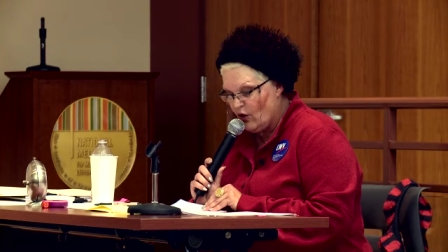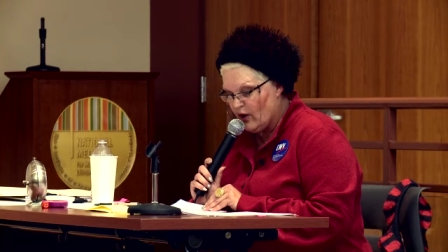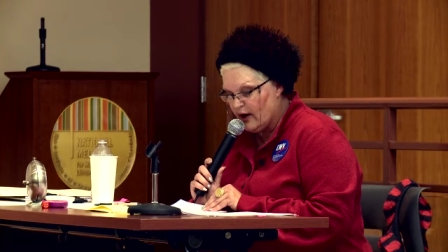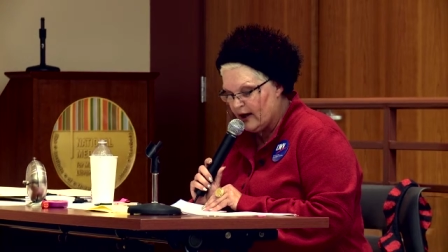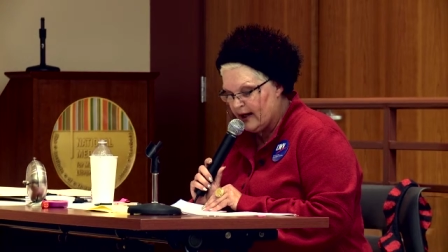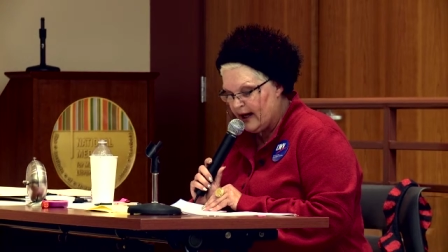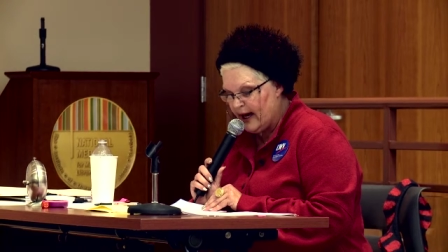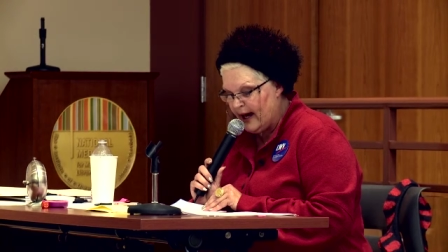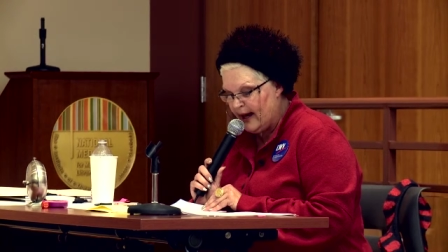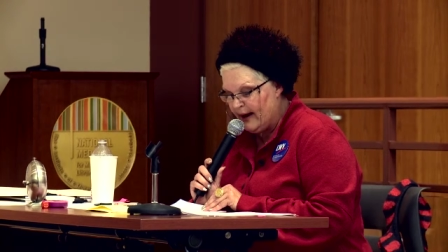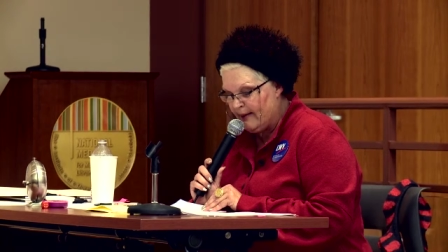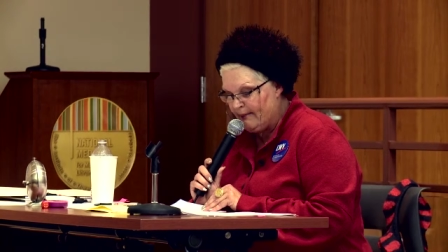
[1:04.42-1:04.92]
or
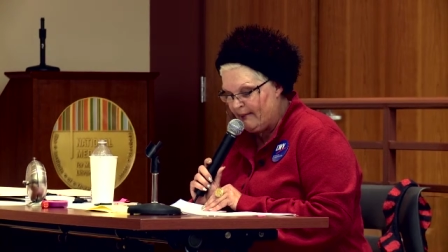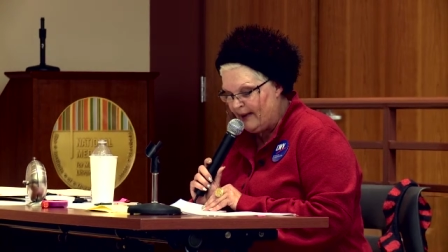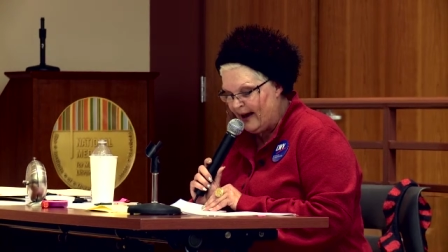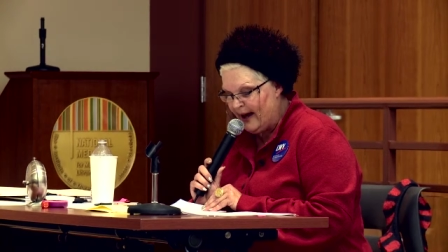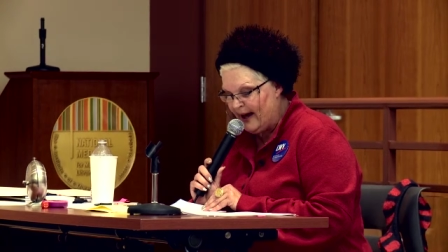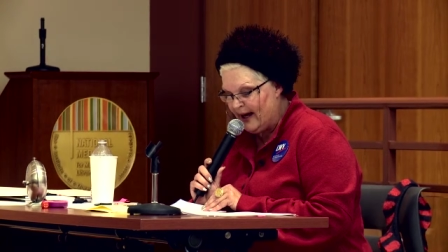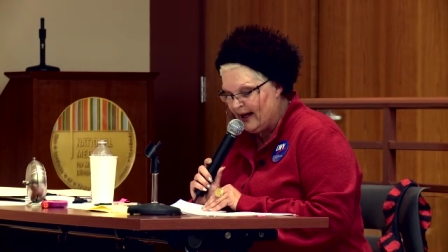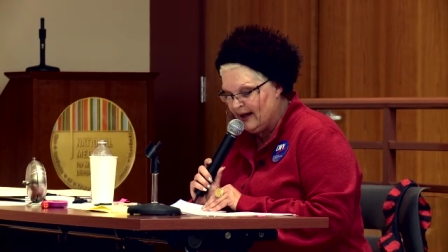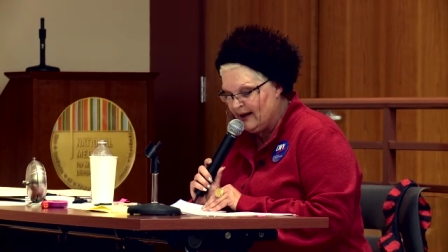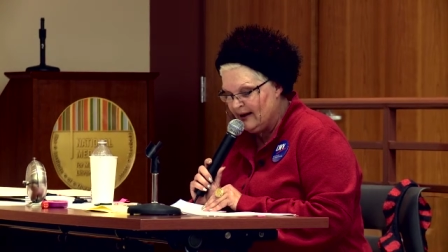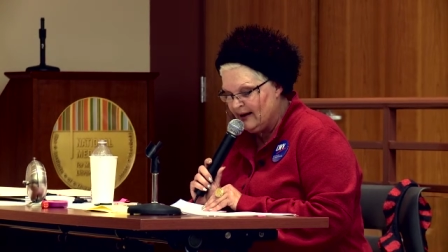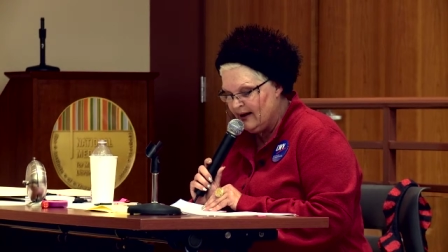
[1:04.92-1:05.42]

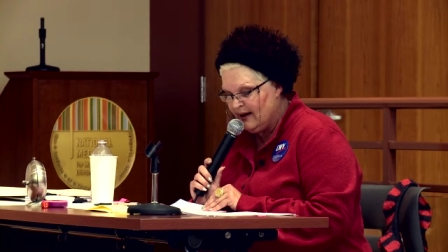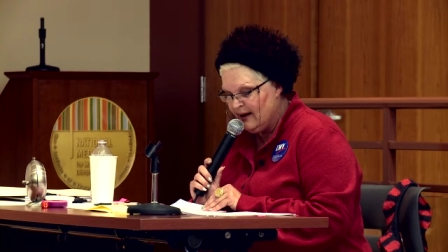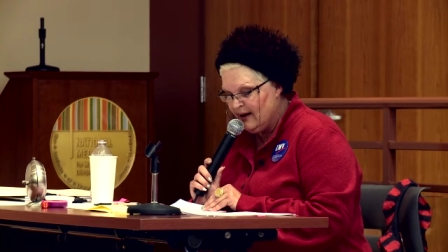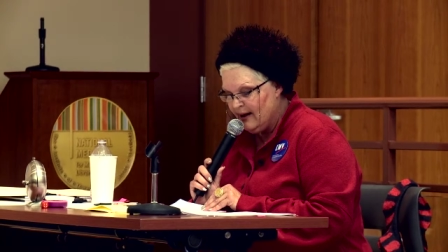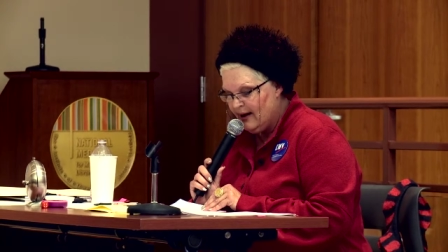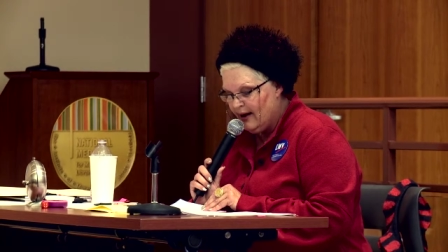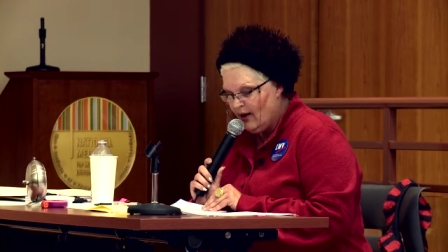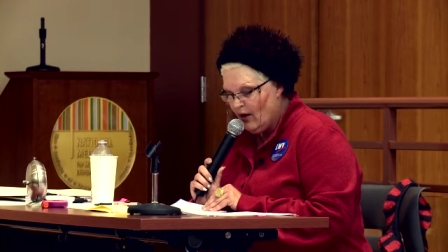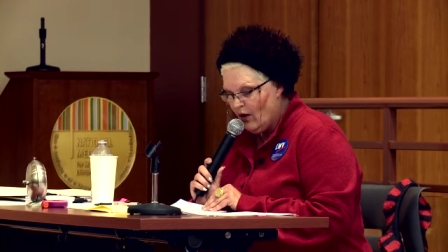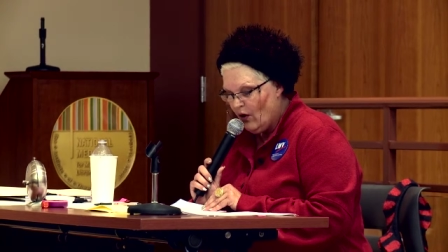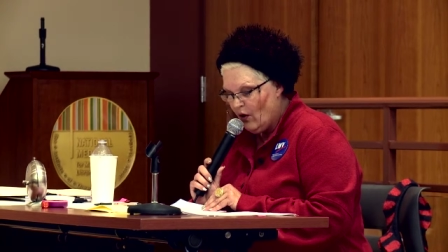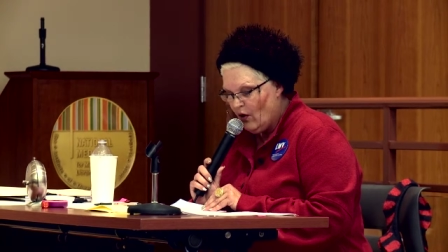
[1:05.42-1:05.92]
campaign,
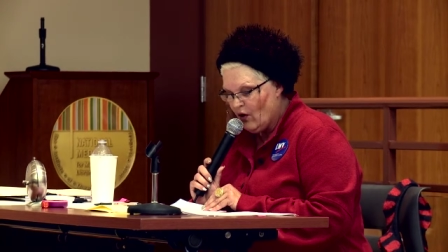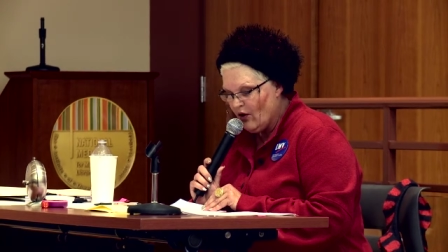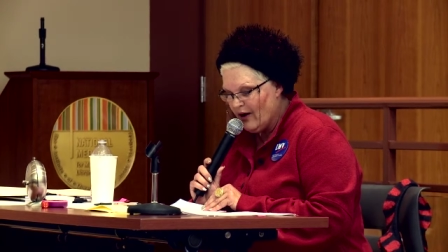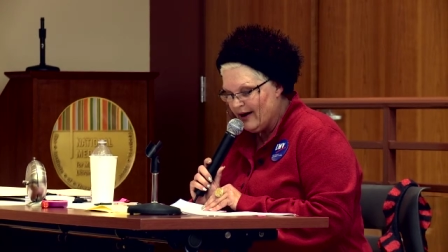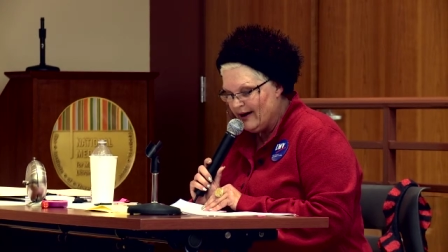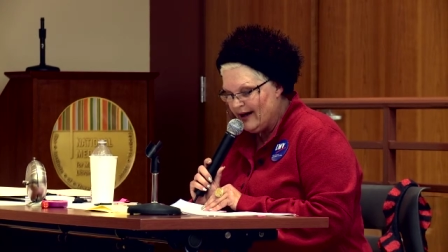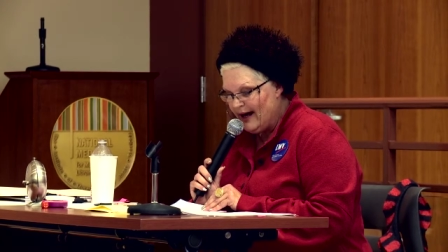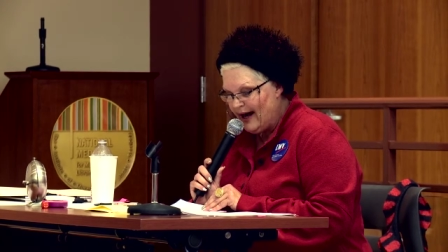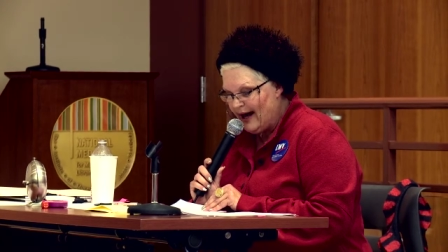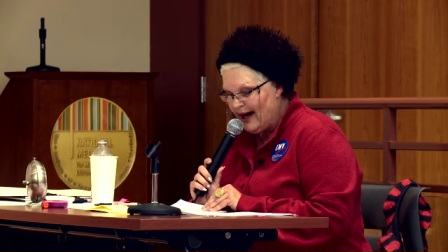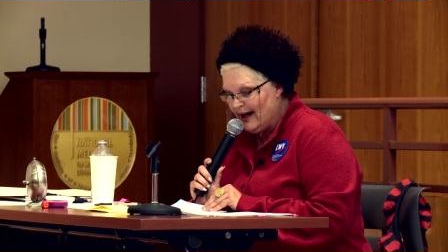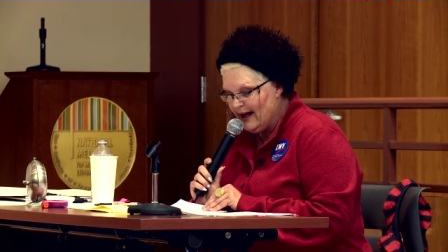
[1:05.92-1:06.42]
or in